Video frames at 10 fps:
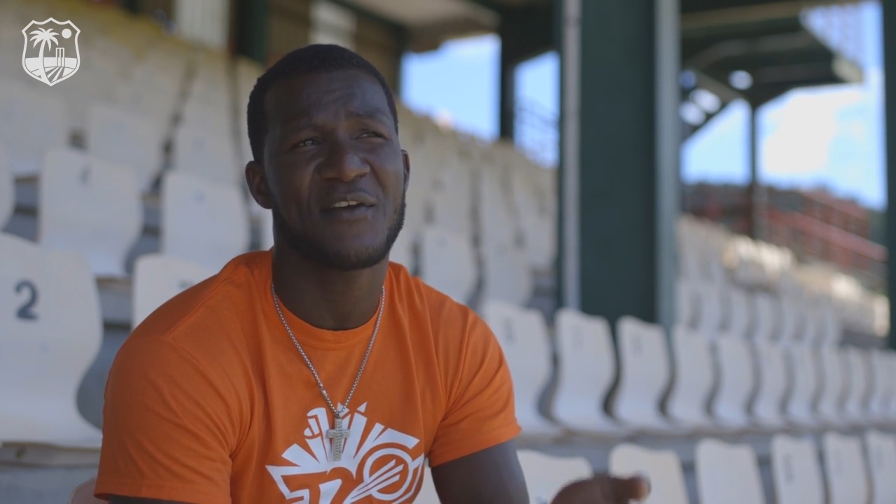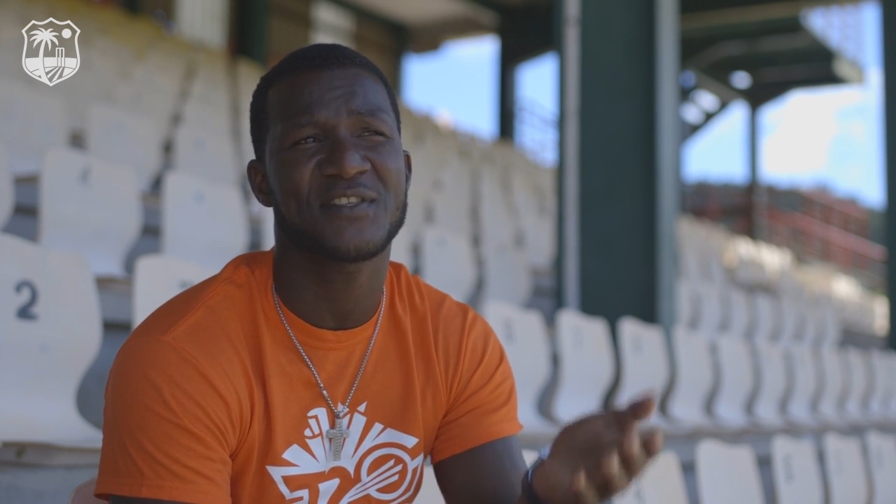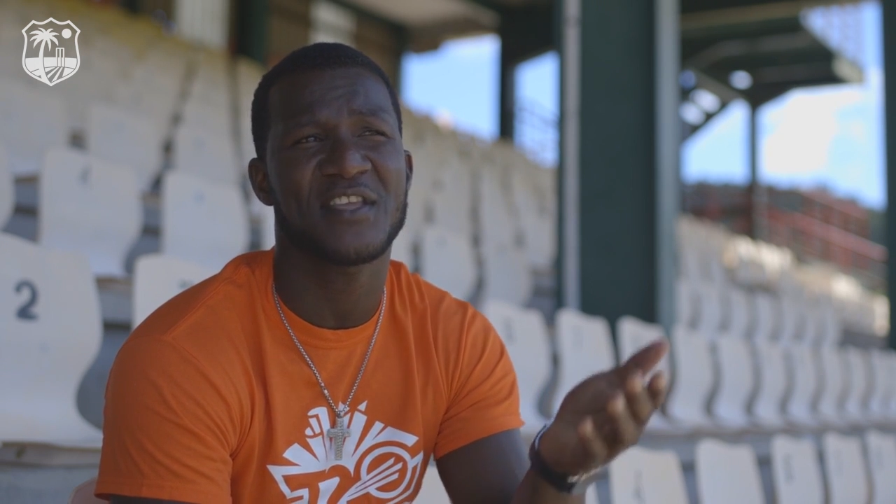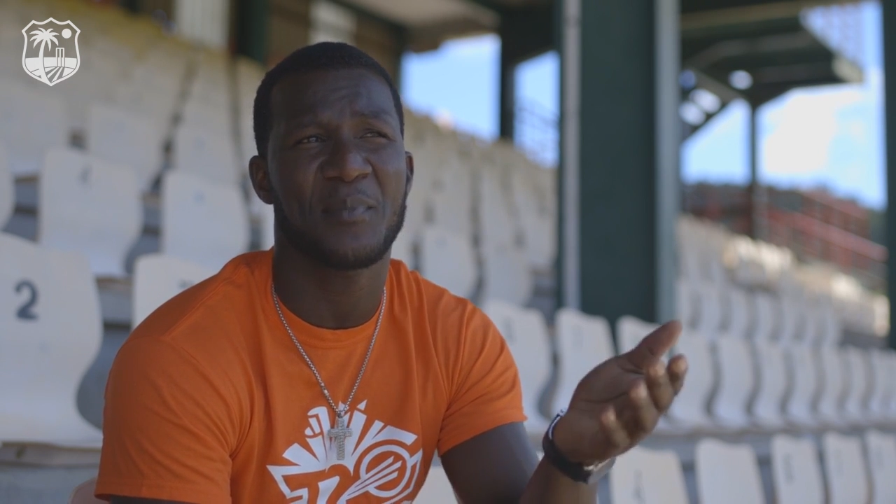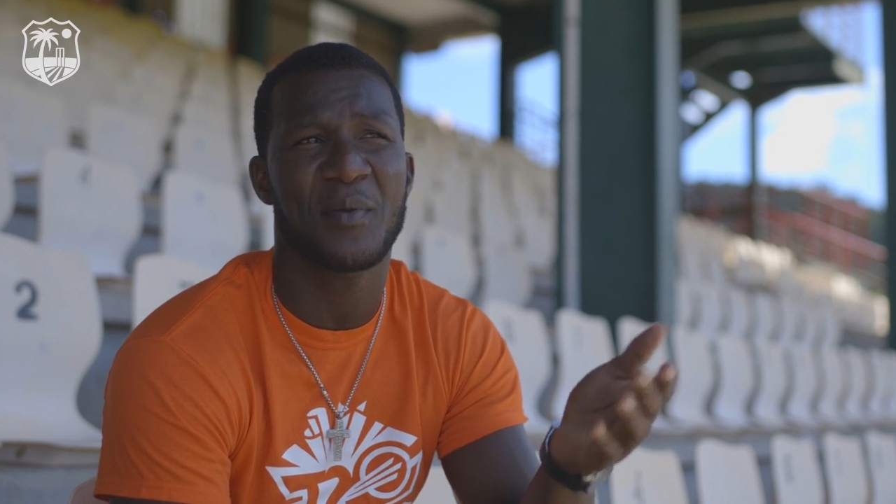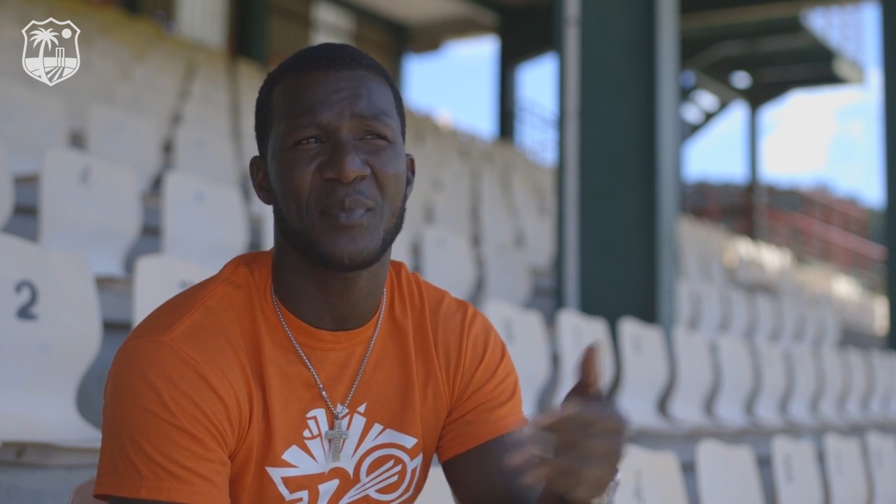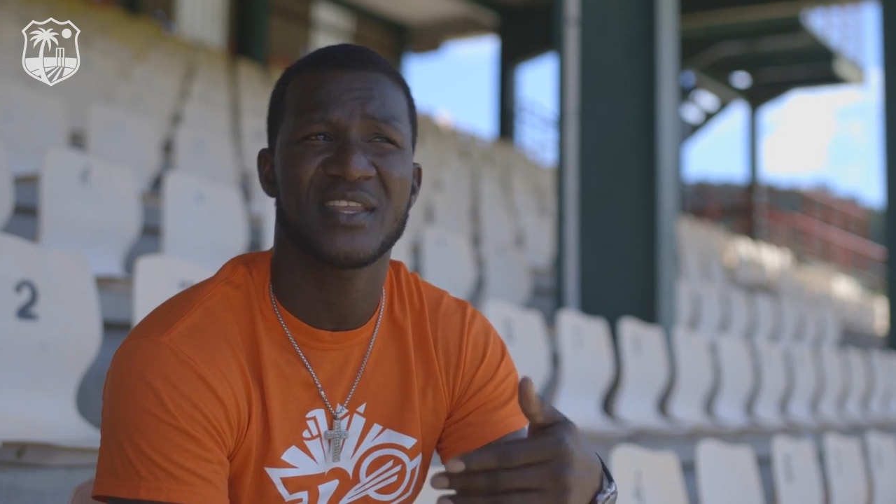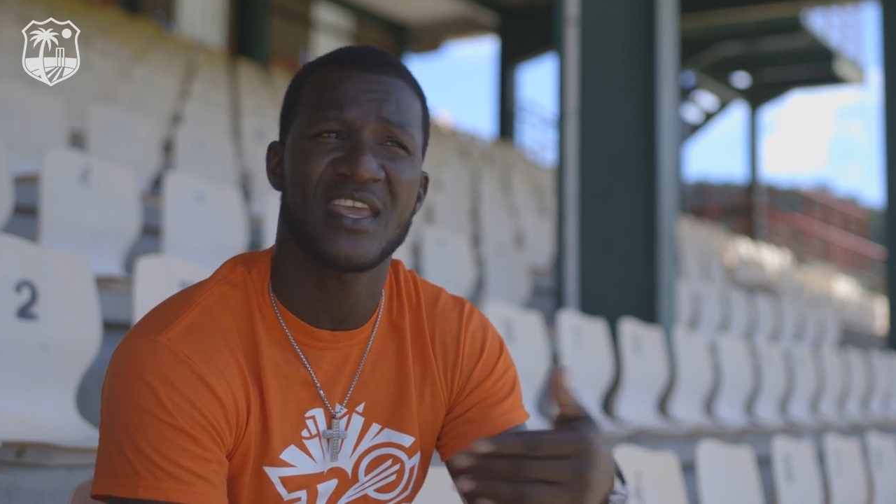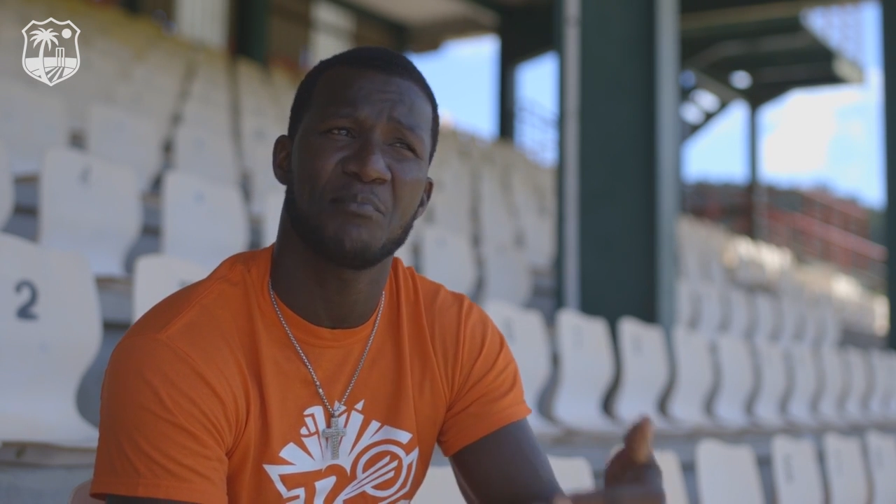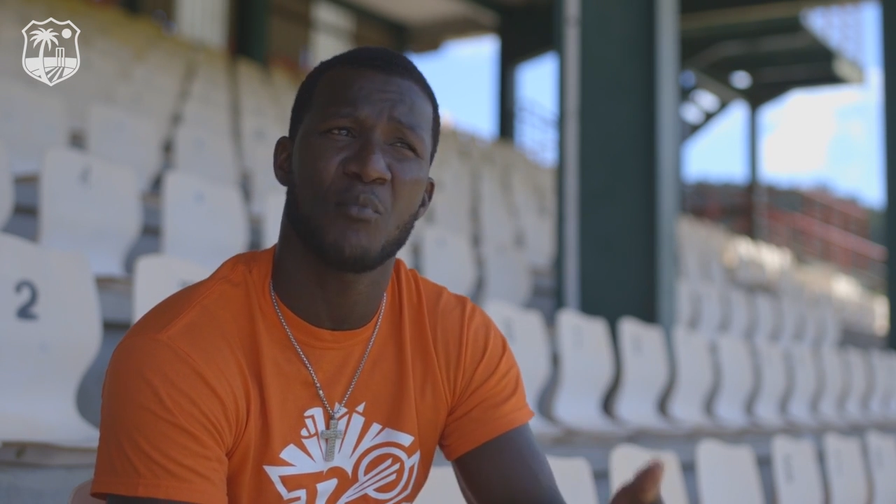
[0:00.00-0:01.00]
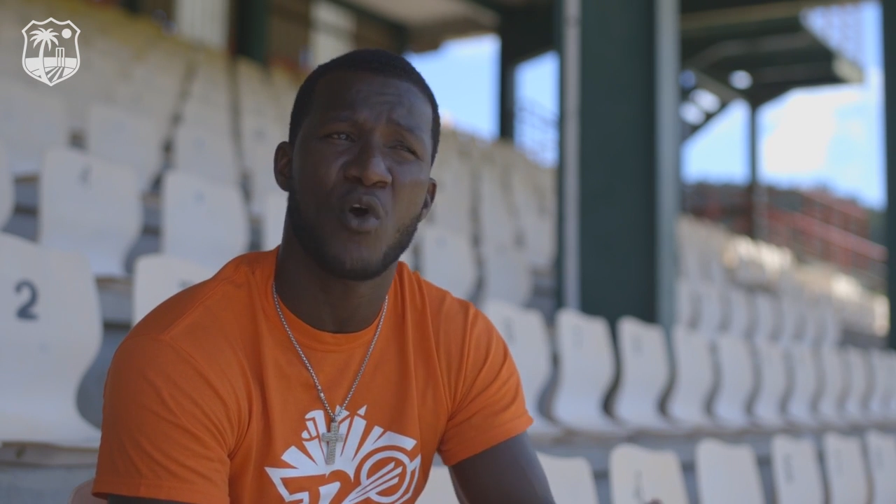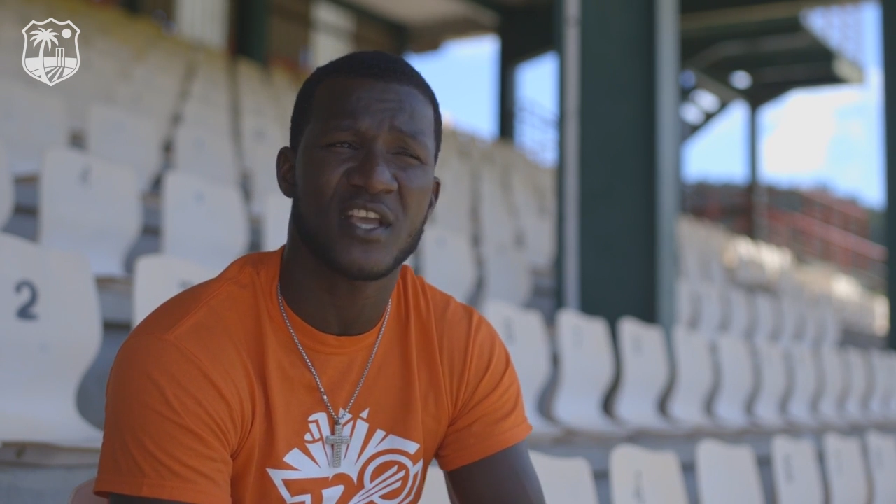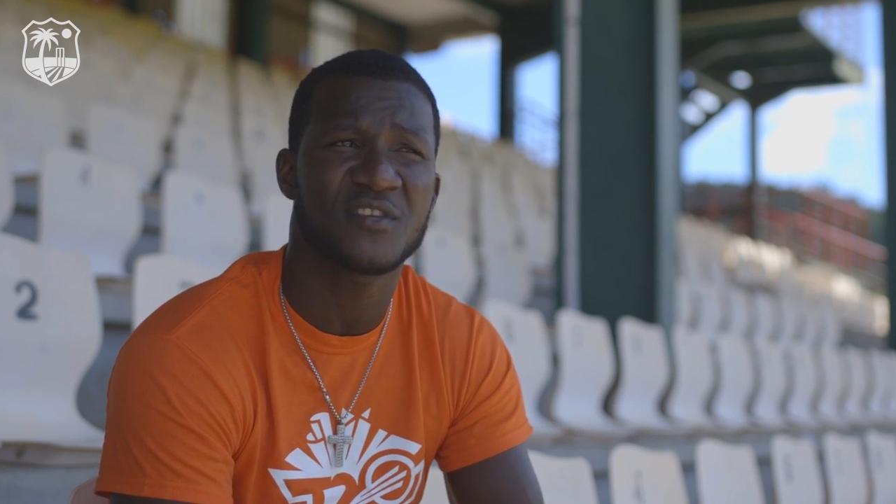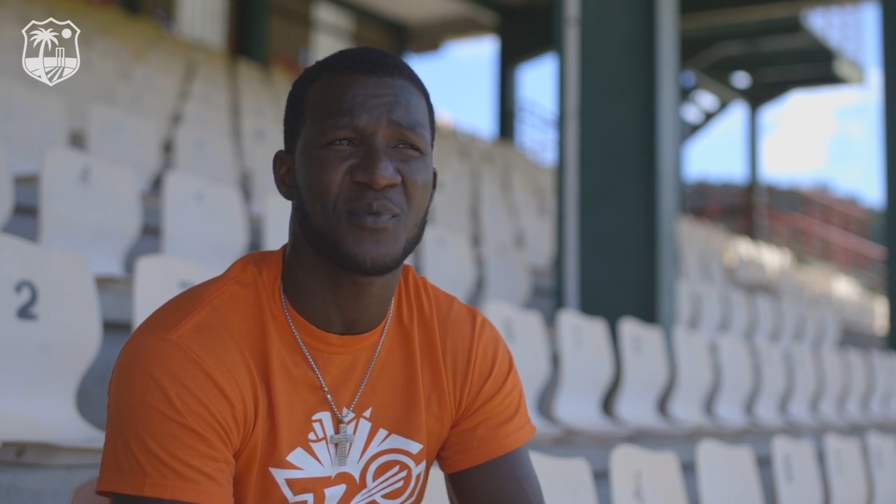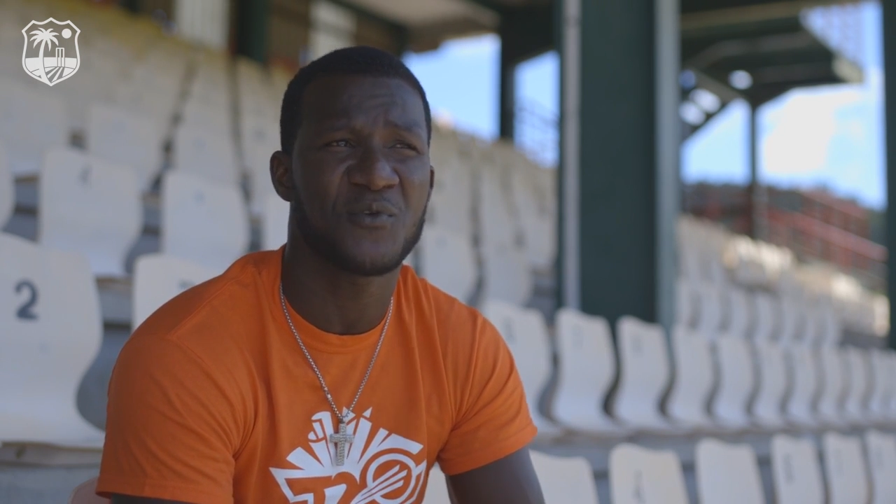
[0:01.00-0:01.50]
stepped up and gained more
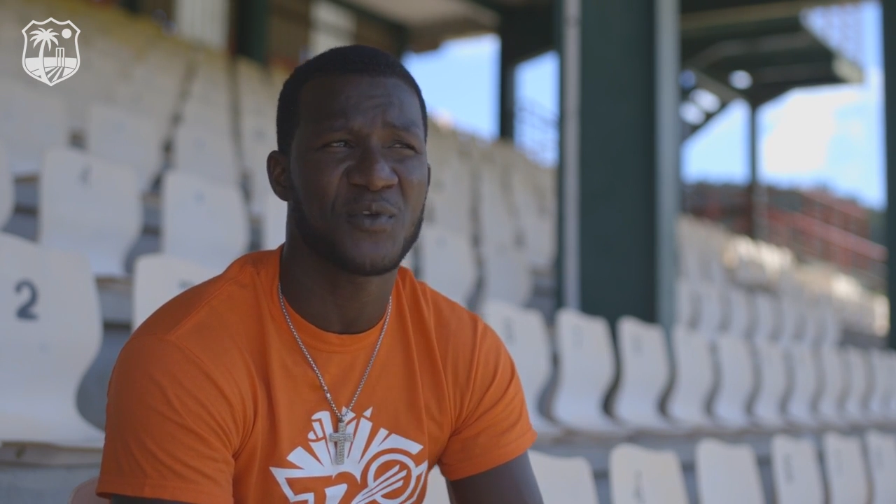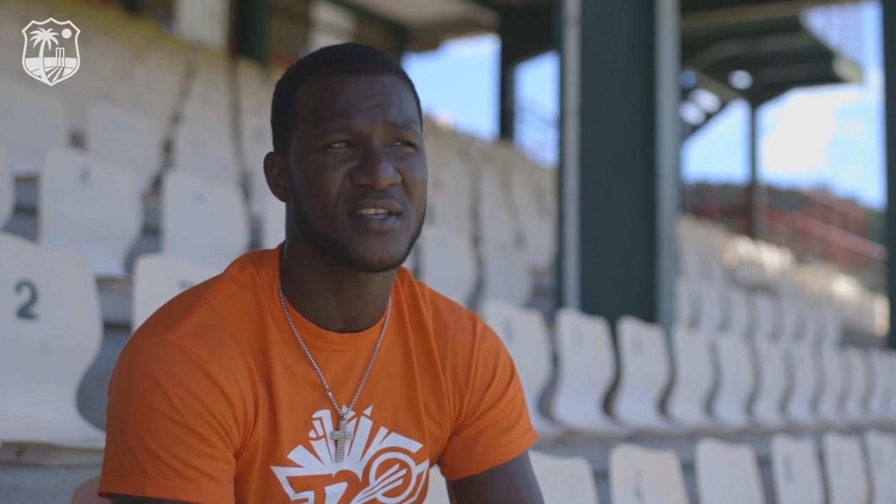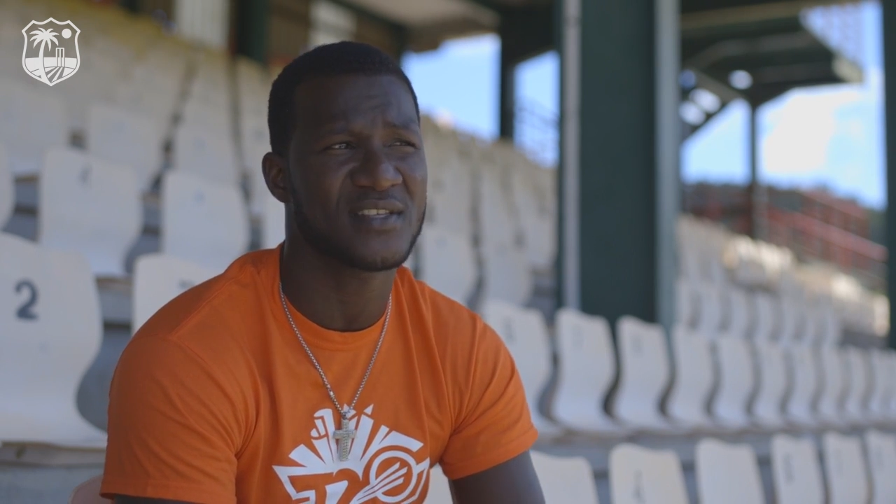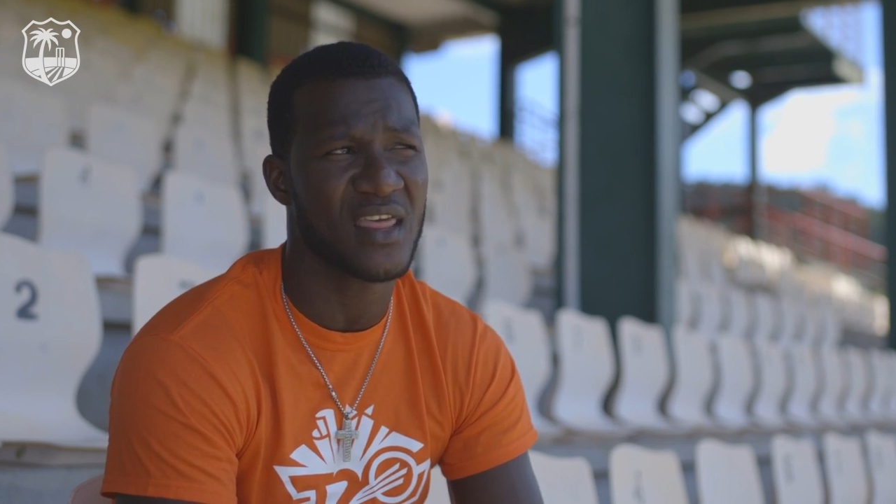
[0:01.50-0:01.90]
experience,